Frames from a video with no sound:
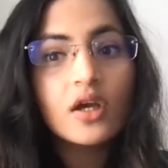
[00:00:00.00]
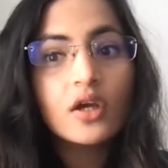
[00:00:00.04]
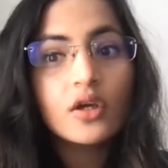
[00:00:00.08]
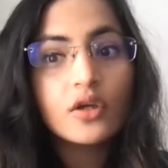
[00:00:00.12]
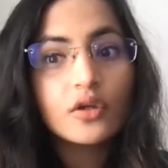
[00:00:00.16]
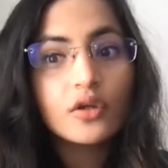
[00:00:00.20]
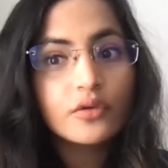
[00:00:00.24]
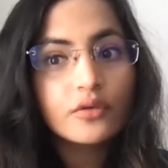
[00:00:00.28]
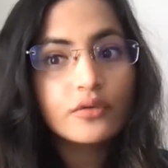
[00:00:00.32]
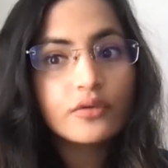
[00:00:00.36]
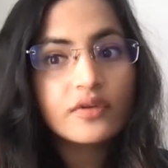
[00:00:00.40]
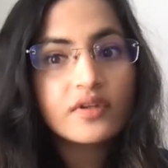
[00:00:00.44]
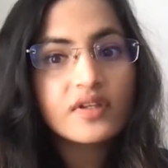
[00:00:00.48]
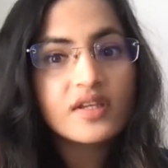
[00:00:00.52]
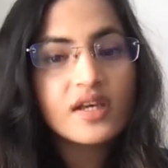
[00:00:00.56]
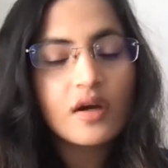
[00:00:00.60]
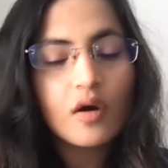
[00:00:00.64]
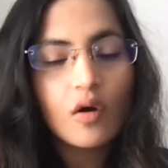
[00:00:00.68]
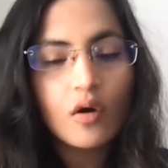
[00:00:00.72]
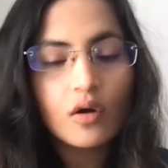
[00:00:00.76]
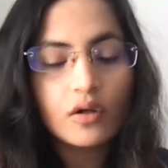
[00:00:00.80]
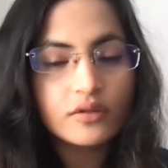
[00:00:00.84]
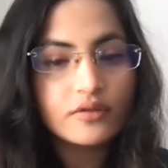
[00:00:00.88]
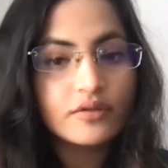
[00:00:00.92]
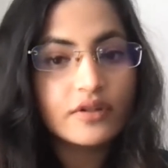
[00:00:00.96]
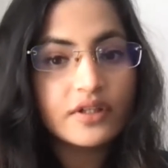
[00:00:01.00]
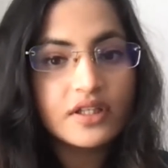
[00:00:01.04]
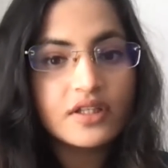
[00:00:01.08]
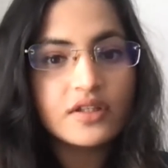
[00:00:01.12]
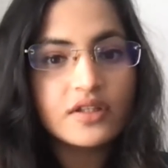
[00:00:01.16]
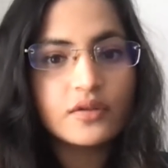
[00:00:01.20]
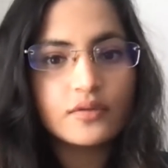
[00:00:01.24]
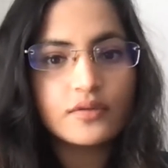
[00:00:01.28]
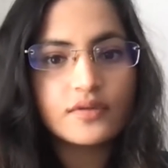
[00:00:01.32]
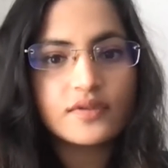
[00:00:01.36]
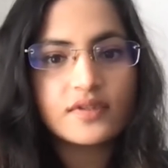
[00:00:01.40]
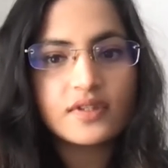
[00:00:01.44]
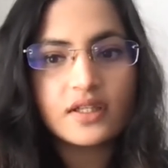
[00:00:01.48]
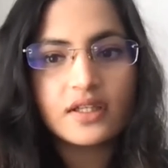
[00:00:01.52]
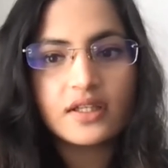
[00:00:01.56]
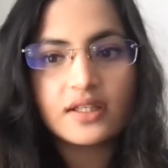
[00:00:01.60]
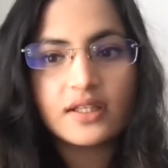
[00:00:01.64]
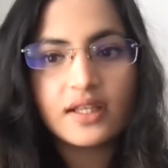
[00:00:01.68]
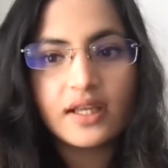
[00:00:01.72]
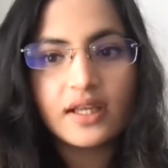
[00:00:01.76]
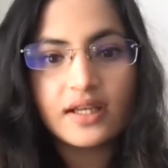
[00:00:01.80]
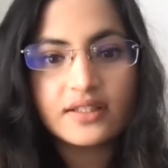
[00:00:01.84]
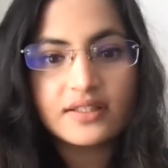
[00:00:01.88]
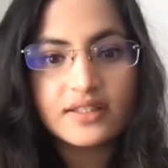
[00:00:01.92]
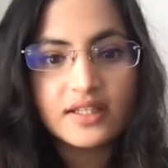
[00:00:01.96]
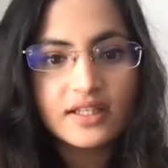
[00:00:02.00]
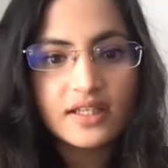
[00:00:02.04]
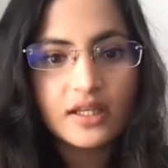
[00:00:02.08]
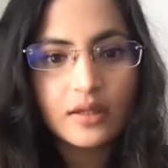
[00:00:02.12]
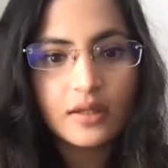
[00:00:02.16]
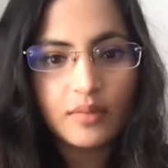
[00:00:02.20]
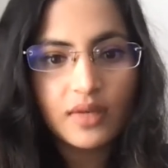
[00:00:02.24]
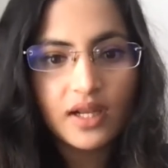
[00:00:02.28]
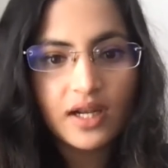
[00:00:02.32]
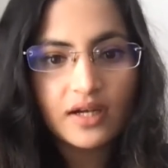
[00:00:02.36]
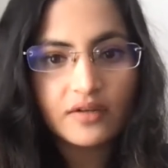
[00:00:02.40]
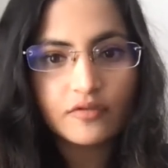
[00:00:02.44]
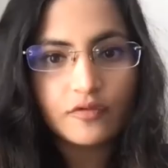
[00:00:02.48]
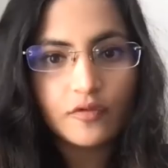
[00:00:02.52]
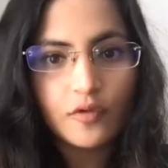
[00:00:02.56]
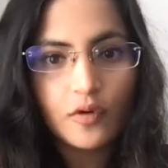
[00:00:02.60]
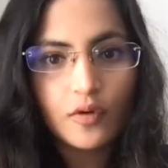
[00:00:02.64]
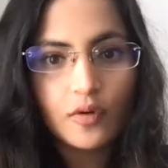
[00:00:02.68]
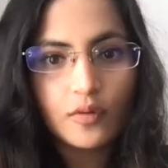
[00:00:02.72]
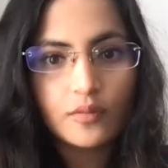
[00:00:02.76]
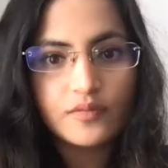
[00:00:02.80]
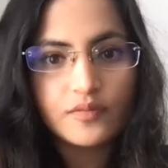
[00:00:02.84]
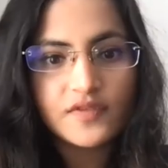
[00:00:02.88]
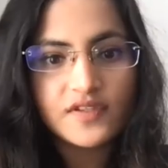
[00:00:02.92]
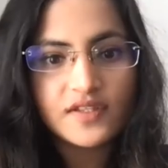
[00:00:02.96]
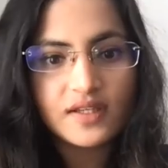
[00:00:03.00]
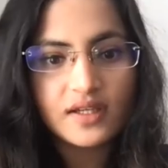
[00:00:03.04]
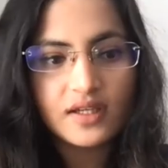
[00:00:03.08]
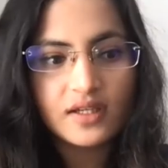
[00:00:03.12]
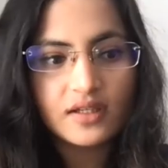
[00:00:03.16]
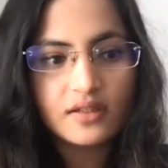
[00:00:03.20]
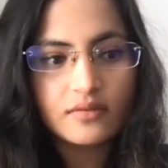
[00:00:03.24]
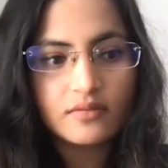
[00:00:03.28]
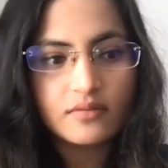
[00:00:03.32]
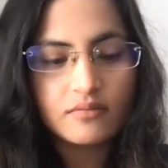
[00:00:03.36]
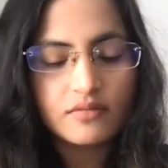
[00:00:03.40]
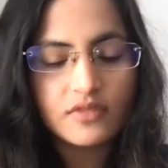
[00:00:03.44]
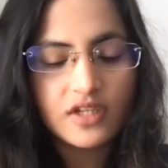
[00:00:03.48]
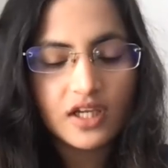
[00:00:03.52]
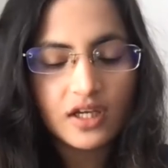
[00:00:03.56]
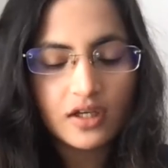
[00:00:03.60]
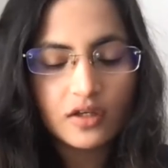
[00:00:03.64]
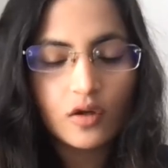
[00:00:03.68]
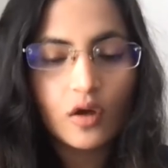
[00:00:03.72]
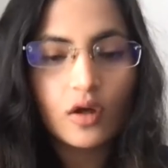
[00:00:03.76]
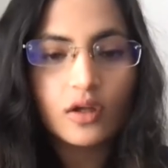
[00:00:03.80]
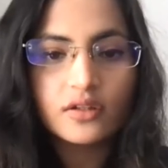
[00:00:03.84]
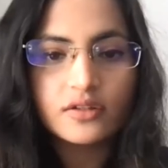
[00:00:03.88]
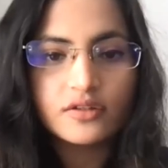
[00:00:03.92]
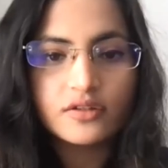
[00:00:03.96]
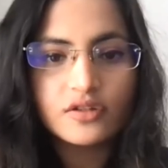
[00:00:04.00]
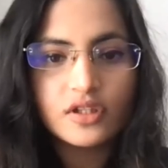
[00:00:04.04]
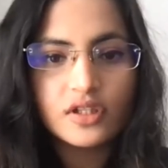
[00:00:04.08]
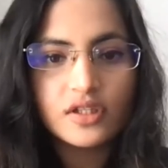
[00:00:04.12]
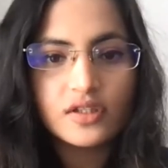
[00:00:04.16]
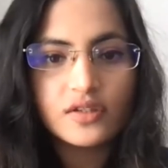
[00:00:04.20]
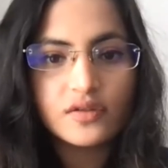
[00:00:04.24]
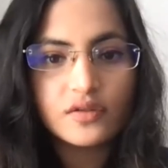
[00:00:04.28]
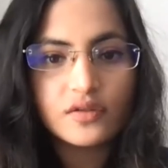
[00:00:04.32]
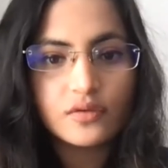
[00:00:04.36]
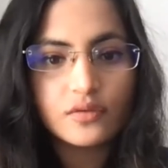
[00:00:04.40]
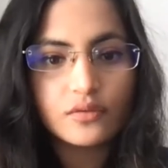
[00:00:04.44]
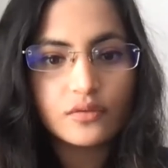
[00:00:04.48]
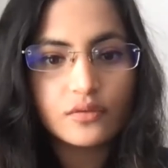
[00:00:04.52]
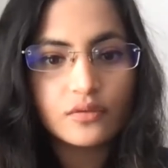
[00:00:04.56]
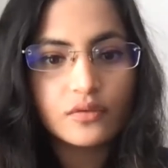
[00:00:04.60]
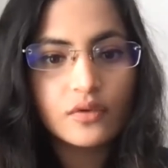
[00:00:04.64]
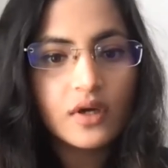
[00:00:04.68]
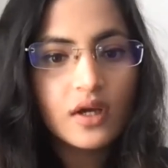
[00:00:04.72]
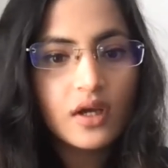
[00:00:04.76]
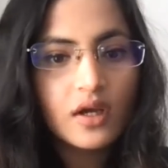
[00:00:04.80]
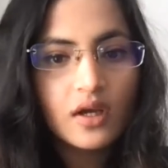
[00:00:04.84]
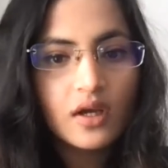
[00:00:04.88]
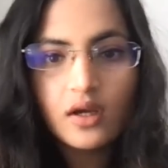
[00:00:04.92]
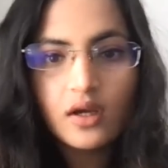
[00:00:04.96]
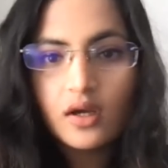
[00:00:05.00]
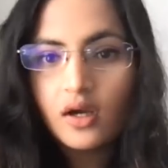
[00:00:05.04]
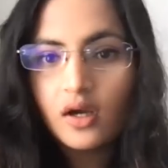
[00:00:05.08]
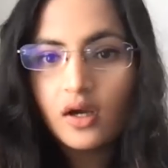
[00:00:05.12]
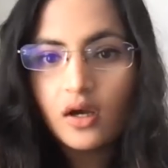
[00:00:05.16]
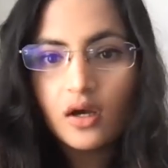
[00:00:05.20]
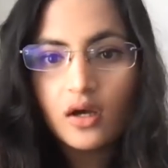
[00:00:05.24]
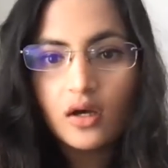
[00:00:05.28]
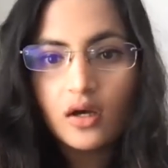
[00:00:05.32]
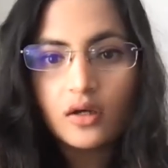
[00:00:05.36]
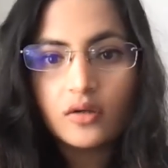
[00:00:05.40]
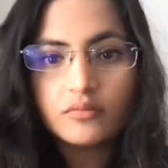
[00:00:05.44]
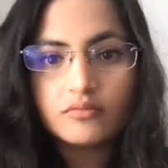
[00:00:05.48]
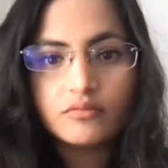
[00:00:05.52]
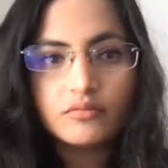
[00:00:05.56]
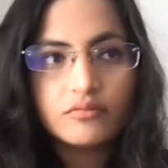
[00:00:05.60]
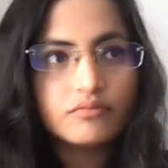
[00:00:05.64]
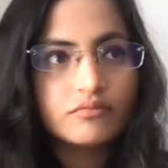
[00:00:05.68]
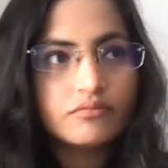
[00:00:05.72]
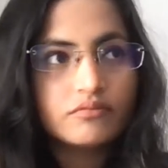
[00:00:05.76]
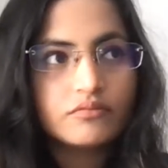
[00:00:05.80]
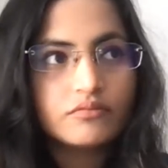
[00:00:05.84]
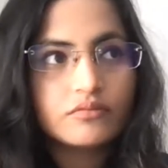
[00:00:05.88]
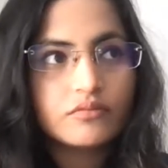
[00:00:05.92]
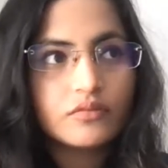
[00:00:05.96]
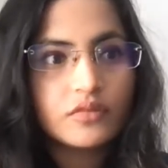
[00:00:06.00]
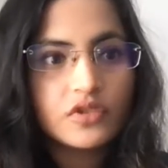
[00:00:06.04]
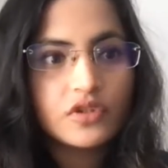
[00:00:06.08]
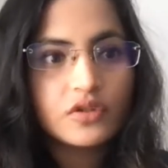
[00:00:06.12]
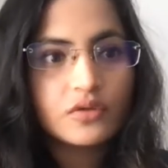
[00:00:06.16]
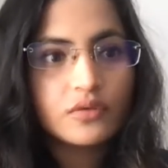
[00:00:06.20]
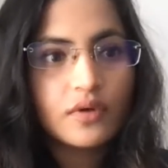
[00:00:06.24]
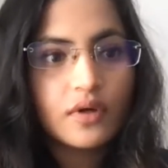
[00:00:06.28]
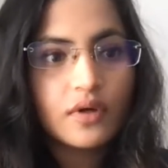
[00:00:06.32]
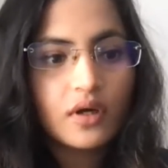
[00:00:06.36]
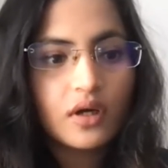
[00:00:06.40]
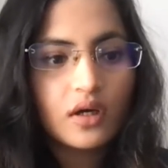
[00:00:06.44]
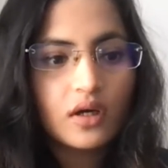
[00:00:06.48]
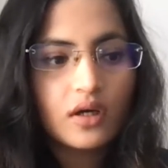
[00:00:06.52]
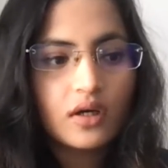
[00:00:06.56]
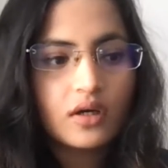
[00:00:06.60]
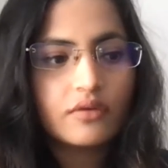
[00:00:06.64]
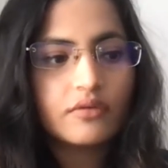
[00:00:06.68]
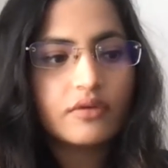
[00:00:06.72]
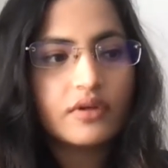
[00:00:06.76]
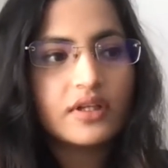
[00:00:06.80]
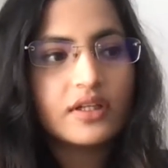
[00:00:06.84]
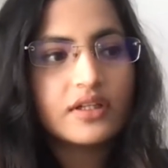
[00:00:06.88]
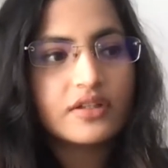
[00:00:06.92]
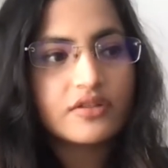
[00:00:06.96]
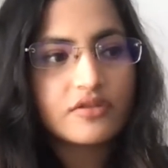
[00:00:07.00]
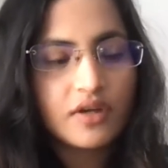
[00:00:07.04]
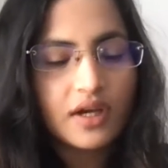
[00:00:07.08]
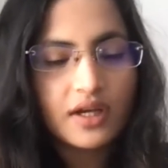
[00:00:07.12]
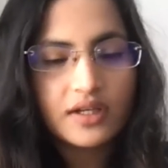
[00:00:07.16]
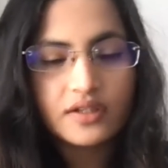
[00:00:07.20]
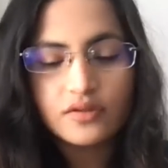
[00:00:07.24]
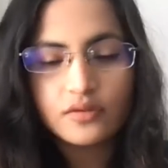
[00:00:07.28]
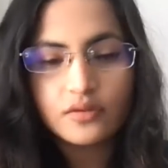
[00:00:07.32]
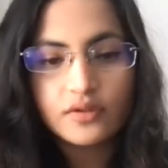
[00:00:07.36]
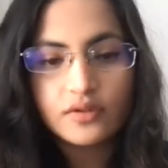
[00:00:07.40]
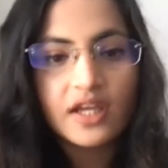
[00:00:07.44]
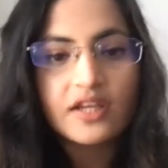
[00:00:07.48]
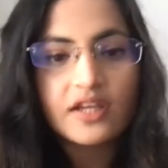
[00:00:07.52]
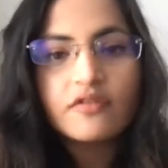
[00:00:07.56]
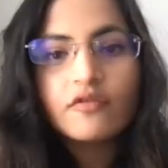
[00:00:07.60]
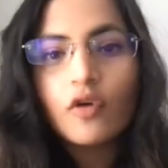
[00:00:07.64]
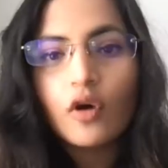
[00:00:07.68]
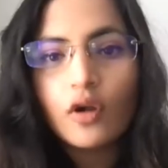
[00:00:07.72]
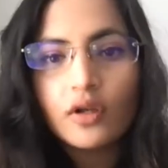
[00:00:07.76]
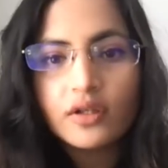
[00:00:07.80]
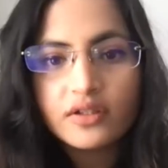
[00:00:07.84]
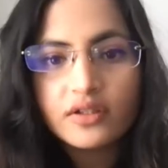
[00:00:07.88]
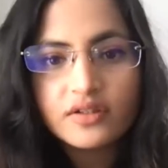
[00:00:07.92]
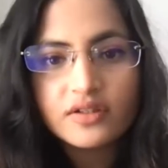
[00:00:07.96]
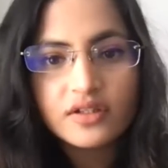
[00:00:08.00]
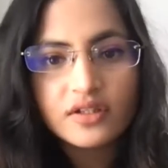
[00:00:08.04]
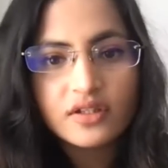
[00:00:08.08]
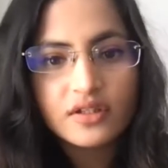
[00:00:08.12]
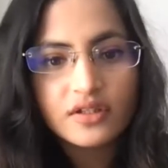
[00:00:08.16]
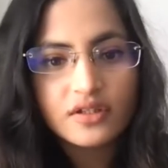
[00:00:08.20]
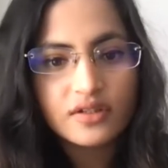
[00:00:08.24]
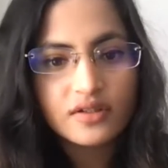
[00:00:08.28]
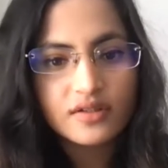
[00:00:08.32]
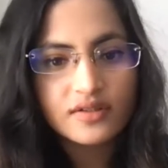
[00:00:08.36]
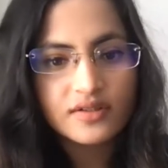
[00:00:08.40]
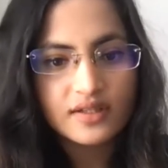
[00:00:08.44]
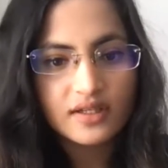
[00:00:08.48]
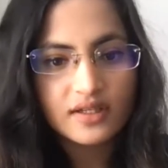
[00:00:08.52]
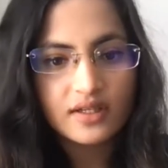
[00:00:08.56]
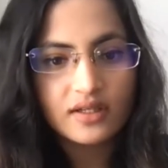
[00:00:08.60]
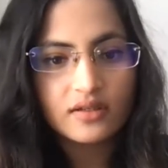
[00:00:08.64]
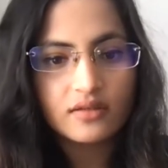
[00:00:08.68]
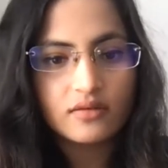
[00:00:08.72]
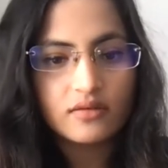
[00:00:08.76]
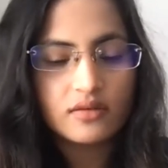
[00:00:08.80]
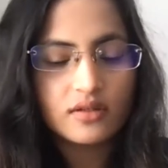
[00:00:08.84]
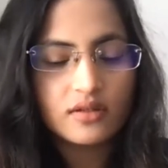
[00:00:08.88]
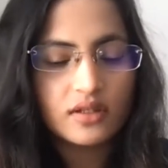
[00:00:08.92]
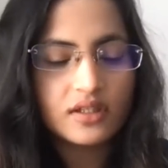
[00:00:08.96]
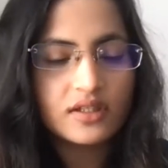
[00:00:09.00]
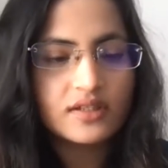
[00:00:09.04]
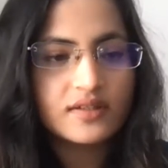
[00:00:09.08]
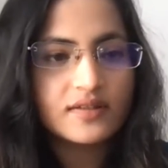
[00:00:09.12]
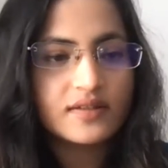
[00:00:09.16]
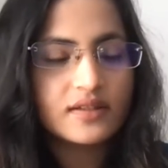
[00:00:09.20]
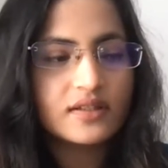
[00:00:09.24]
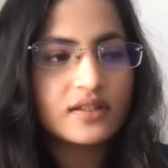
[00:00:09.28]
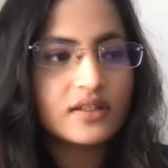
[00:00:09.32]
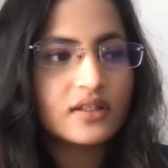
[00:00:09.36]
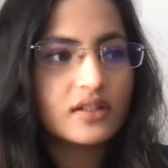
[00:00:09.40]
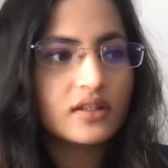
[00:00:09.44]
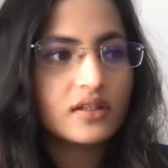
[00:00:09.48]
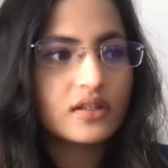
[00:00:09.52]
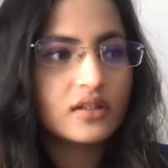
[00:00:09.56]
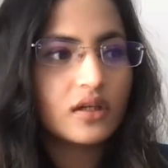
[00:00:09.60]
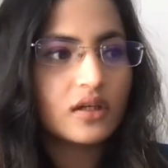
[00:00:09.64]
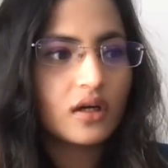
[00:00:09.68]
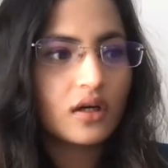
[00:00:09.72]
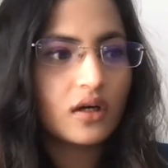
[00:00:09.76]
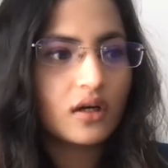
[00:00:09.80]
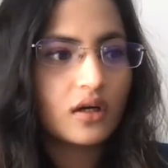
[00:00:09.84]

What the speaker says: youths are already using like data platforms and technologies to really try to get volunteers and easily